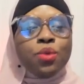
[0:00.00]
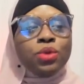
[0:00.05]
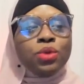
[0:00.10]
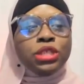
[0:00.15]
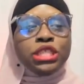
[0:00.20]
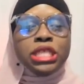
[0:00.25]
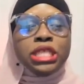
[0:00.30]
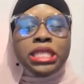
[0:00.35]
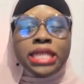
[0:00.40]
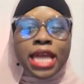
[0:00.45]

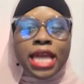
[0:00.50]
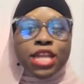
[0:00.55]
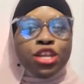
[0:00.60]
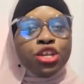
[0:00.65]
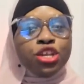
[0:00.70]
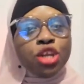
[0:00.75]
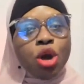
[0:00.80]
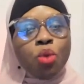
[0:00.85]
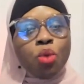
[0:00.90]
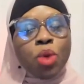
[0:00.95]
where she said,
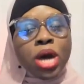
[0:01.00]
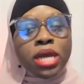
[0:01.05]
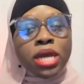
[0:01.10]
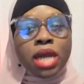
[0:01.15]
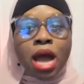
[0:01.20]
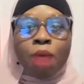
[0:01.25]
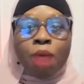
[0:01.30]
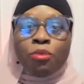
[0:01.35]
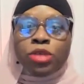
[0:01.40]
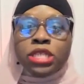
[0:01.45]
you know
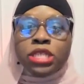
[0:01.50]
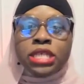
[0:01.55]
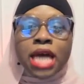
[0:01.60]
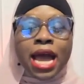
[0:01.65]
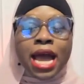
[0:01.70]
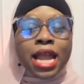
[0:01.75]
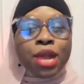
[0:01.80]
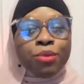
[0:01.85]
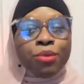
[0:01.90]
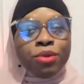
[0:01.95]
what, I'm
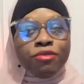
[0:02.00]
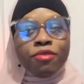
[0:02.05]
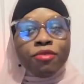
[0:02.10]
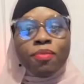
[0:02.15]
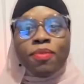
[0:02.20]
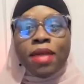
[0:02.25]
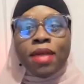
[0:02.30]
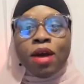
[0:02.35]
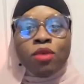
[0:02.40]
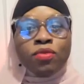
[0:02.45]
retiring
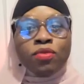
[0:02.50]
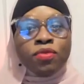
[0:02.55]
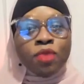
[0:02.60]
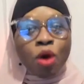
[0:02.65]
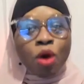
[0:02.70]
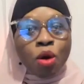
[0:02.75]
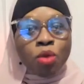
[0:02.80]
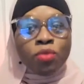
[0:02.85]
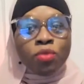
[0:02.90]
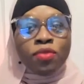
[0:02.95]
from
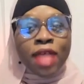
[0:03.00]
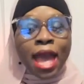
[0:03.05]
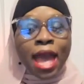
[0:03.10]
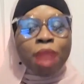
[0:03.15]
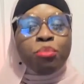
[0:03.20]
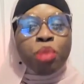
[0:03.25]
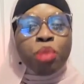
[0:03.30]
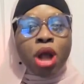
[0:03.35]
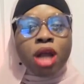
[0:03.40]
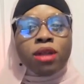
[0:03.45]

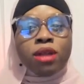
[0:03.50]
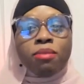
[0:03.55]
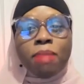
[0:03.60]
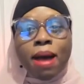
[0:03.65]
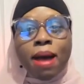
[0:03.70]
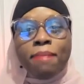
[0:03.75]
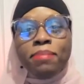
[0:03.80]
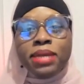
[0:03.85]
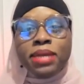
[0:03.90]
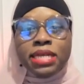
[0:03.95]
that part of
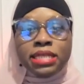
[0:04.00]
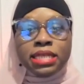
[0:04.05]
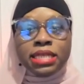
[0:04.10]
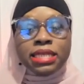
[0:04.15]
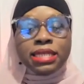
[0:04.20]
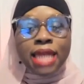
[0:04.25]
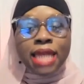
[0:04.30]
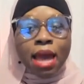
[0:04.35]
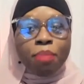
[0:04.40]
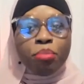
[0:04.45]
my
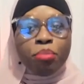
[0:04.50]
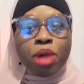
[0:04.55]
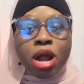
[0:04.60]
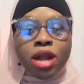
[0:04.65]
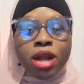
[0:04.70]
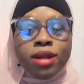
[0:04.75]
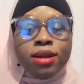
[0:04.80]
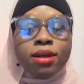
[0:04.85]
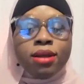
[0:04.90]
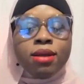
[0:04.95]
business, that
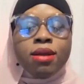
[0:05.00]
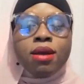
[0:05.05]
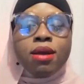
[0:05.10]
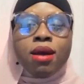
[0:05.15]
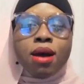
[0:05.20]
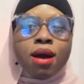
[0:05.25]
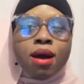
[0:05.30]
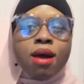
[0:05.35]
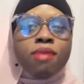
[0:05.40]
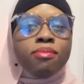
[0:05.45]
part
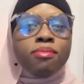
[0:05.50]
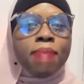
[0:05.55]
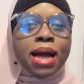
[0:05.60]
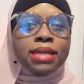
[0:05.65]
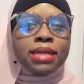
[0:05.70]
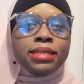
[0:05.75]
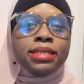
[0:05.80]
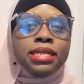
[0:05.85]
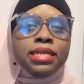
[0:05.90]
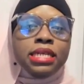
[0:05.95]
of
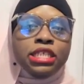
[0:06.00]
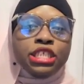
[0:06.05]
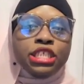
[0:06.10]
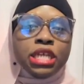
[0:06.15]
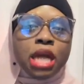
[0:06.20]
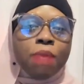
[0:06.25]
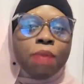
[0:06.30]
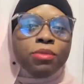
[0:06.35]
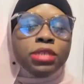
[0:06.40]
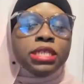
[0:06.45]
my
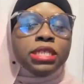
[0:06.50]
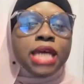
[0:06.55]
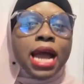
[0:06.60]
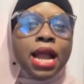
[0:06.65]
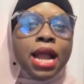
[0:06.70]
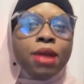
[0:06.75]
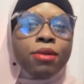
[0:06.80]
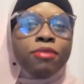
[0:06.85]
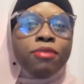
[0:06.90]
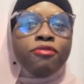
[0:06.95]
teaching, I'm
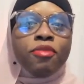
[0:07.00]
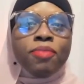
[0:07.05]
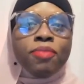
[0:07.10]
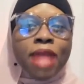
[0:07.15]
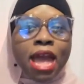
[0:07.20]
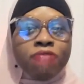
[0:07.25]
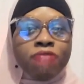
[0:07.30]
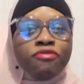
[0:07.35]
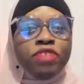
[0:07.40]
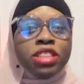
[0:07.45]
retiring from
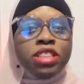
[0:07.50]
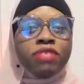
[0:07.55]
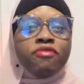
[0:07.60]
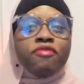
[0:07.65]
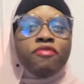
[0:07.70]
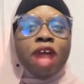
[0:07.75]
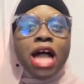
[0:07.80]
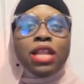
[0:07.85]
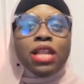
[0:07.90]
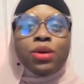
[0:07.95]
that for the
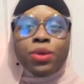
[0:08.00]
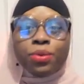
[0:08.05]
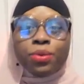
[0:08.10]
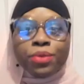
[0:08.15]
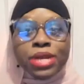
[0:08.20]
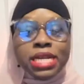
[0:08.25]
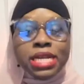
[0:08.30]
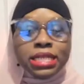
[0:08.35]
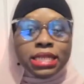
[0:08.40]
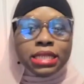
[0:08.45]
following
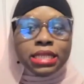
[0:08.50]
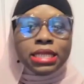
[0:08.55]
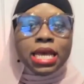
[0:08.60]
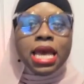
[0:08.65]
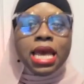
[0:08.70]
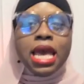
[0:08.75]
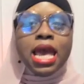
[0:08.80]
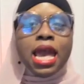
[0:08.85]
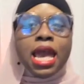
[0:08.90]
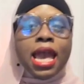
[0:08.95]
reasons.
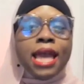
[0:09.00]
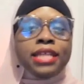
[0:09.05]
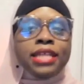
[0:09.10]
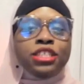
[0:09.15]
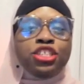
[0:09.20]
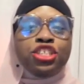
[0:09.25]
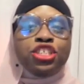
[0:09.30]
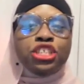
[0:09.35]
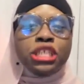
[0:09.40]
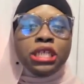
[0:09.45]

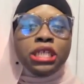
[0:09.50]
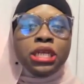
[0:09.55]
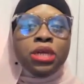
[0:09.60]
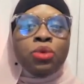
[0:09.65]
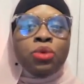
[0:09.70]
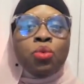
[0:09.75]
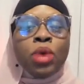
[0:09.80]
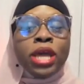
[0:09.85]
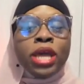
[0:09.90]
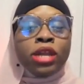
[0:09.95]
And
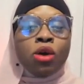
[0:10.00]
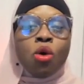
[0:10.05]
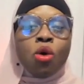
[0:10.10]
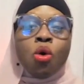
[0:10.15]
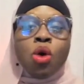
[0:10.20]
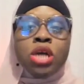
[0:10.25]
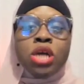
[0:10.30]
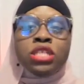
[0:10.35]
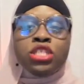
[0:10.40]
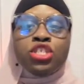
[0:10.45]
she went
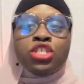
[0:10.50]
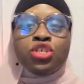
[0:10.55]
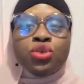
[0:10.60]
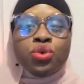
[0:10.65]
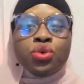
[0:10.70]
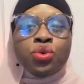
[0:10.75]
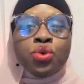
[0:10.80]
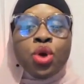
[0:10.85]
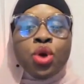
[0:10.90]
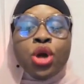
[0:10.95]
on
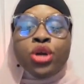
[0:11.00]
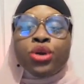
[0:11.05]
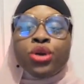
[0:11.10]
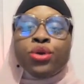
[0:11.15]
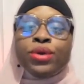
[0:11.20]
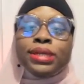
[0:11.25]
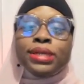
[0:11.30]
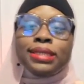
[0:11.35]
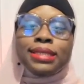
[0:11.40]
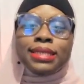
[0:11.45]
to
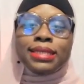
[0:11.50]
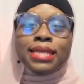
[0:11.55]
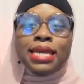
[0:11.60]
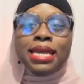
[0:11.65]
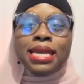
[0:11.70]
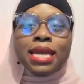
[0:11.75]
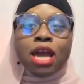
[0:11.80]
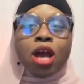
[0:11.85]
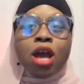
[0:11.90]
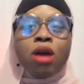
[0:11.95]

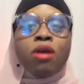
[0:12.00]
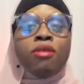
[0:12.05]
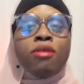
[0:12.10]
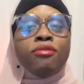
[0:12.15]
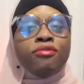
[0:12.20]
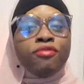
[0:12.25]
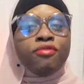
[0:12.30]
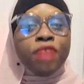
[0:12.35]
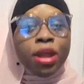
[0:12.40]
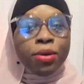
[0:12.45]
critique
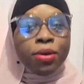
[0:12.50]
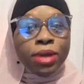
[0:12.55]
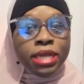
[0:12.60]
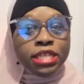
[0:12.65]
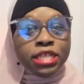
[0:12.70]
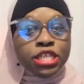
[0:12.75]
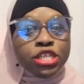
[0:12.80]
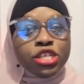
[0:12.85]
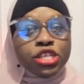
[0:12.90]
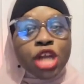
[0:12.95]
very
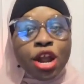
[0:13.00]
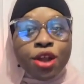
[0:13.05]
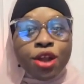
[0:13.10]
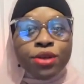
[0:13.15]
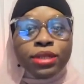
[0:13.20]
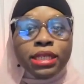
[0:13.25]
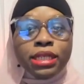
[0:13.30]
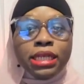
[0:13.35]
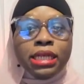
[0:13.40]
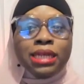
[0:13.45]

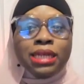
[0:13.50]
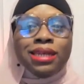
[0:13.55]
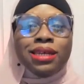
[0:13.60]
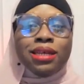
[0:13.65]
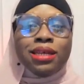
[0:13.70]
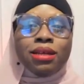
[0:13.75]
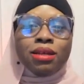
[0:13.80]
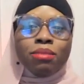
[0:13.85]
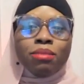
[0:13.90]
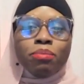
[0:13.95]
sternly
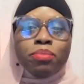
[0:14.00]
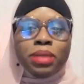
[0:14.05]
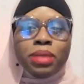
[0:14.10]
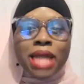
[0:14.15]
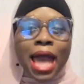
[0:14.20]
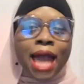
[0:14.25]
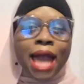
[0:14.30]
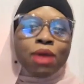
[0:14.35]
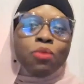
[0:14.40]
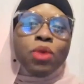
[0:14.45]

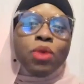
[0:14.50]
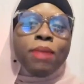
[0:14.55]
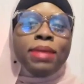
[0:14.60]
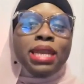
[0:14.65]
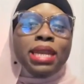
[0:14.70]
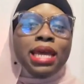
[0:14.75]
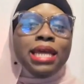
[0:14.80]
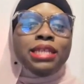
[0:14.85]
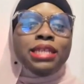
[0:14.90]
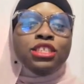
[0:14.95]
Black
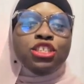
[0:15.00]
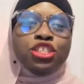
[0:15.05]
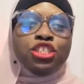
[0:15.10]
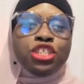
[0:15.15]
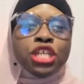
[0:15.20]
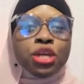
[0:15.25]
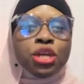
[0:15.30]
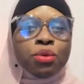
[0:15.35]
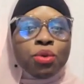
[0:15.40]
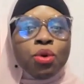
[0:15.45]
women in
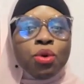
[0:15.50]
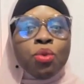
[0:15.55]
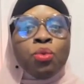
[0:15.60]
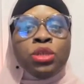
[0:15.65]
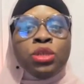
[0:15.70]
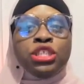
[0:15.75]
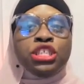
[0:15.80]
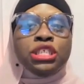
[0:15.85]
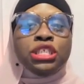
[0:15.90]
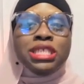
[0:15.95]
general,
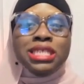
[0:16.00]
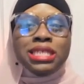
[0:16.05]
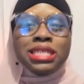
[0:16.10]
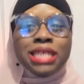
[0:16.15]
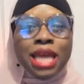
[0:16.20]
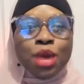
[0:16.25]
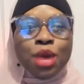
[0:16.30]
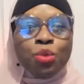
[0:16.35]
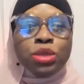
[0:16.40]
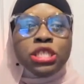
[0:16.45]
which she
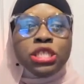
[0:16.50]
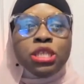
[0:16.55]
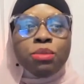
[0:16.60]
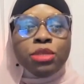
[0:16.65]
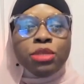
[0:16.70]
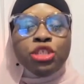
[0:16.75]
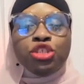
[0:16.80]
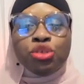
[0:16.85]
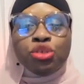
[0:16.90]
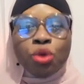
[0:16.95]
said was the
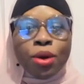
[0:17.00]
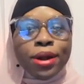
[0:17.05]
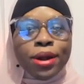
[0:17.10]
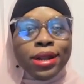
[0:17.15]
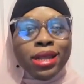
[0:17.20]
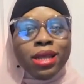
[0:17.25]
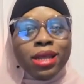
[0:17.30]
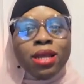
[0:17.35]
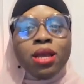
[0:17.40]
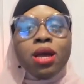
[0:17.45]

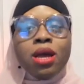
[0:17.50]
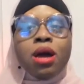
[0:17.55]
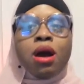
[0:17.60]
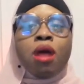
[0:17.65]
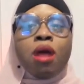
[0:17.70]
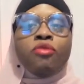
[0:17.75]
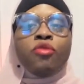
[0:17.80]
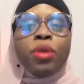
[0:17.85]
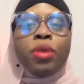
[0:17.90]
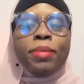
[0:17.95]
majority
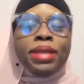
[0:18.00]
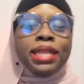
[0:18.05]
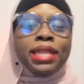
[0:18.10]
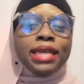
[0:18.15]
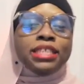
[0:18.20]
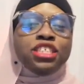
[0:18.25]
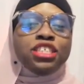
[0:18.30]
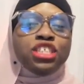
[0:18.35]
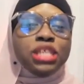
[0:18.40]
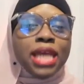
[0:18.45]
of women
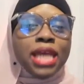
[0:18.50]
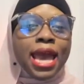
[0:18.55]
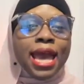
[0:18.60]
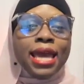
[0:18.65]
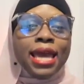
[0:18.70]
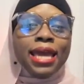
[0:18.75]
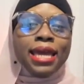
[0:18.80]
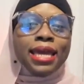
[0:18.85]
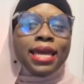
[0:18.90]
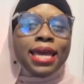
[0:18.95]
that she
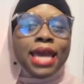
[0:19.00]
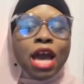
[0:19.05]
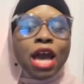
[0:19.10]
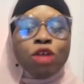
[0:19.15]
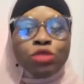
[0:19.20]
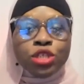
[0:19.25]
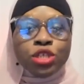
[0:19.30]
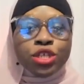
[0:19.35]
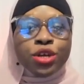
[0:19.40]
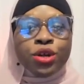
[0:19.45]
had
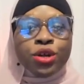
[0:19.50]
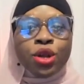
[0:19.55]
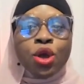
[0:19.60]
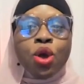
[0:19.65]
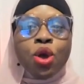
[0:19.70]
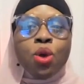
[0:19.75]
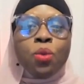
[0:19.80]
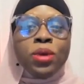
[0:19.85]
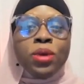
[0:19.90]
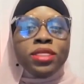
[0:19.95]
encountered
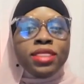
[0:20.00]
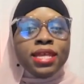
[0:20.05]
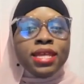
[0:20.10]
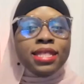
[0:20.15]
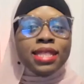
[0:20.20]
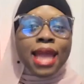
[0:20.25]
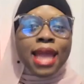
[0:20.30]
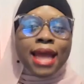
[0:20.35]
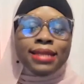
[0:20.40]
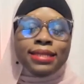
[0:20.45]

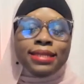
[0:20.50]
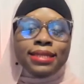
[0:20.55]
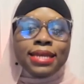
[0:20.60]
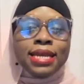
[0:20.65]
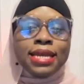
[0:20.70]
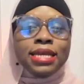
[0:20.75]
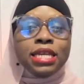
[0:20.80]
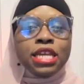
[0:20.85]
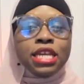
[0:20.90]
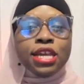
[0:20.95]
within that
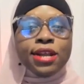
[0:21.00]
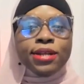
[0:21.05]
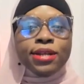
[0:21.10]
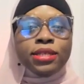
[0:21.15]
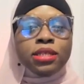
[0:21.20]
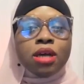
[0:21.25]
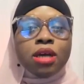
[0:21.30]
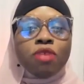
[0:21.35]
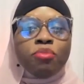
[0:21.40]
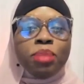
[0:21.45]
10
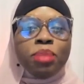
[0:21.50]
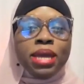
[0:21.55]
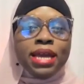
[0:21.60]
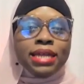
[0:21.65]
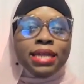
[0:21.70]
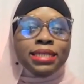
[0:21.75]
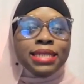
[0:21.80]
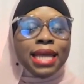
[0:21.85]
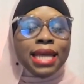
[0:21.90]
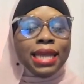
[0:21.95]
years of
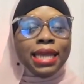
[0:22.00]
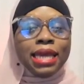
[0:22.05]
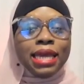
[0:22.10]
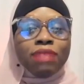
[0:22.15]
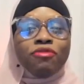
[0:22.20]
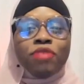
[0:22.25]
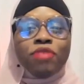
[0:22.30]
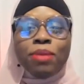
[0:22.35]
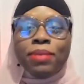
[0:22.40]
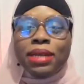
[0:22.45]
being a dating
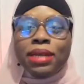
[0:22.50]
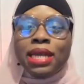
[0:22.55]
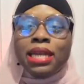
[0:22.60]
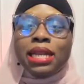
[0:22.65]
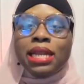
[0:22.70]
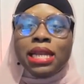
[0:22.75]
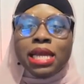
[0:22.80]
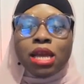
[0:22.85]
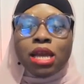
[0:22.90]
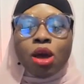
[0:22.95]
and
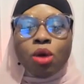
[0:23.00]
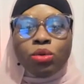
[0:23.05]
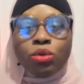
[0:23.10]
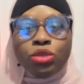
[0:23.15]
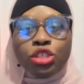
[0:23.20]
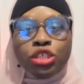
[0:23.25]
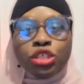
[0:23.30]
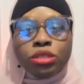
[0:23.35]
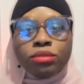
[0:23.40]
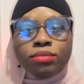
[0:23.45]
femininity
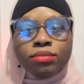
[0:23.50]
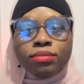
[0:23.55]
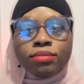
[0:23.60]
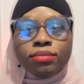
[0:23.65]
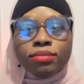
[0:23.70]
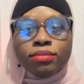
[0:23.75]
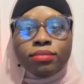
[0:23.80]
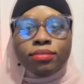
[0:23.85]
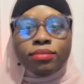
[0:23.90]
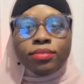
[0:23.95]
coach,
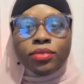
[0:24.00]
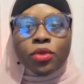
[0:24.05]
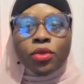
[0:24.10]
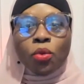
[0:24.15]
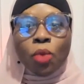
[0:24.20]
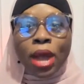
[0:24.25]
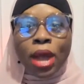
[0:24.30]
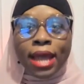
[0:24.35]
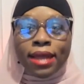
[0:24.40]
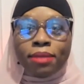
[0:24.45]

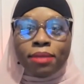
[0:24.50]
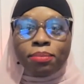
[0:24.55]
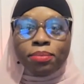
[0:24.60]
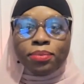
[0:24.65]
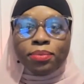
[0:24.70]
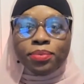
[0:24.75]
right?